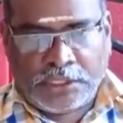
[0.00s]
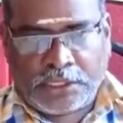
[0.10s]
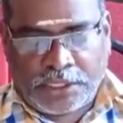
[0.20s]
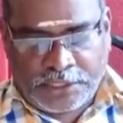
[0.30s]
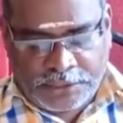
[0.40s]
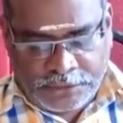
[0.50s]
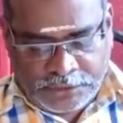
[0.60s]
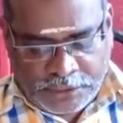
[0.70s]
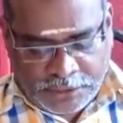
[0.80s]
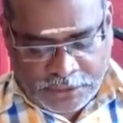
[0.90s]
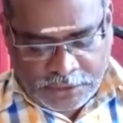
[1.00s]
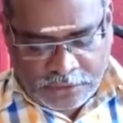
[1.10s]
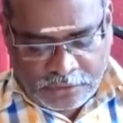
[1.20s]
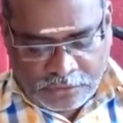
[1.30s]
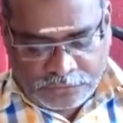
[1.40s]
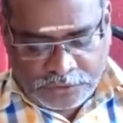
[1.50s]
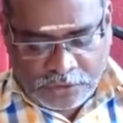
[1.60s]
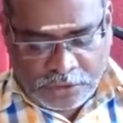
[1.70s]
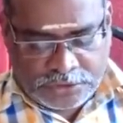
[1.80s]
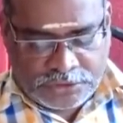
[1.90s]
connecting the rectangle of the
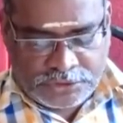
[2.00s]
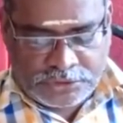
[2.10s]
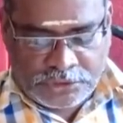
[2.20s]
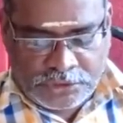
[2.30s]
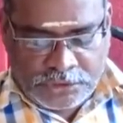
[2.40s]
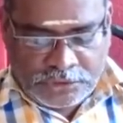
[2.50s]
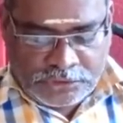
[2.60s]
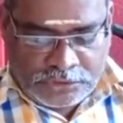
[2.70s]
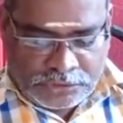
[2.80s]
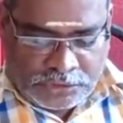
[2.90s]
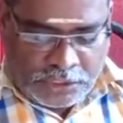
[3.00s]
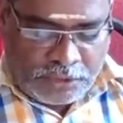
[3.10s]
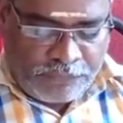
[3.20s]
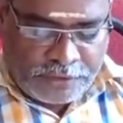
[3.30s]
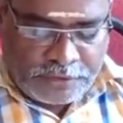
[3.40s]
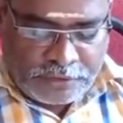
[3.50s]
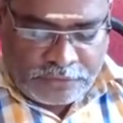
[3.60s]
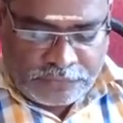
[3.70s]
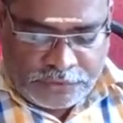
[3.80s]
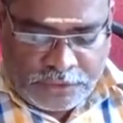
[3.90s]
causes to the effect
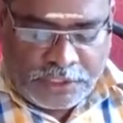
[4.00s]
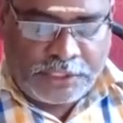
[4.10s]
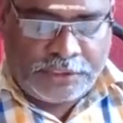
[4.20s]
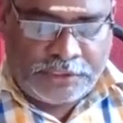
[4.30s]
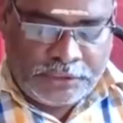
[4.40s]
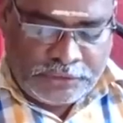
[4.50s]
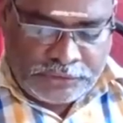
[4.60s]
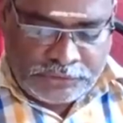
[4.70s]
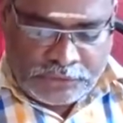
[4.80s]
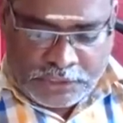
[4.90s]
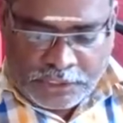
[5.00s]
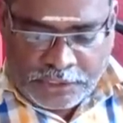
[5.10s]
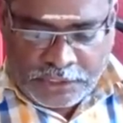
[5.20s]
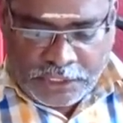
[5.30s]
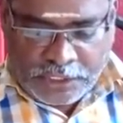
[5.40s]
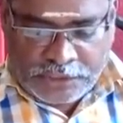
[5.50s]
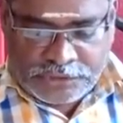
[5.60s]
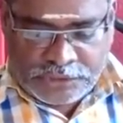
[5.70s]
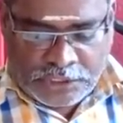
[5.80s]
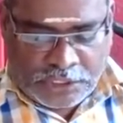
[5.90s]
of the line
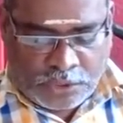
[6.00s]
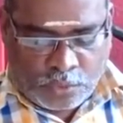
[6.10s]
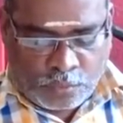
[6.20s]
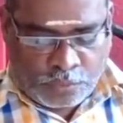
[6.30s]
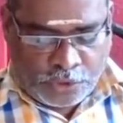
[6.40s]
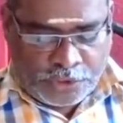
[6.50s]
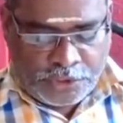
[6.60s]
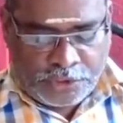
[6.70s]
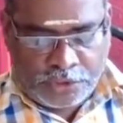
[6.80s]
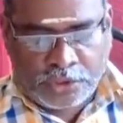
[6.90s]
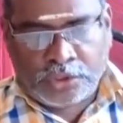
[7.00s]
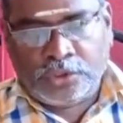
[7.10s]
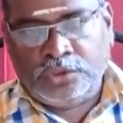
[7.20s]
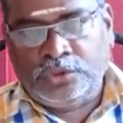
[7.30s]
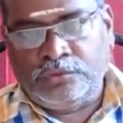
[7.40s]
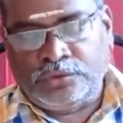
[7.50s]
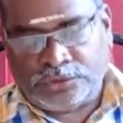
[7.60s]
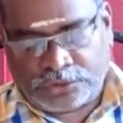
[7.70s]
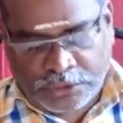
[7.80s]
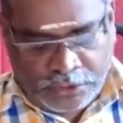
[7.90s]
as arrow pointing
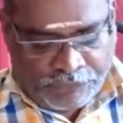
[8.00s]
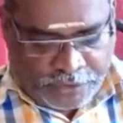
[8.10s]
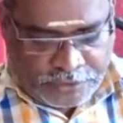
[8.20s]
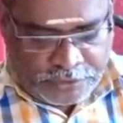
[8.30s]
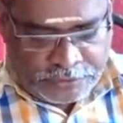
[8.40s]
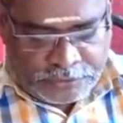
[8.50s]
towards the effect.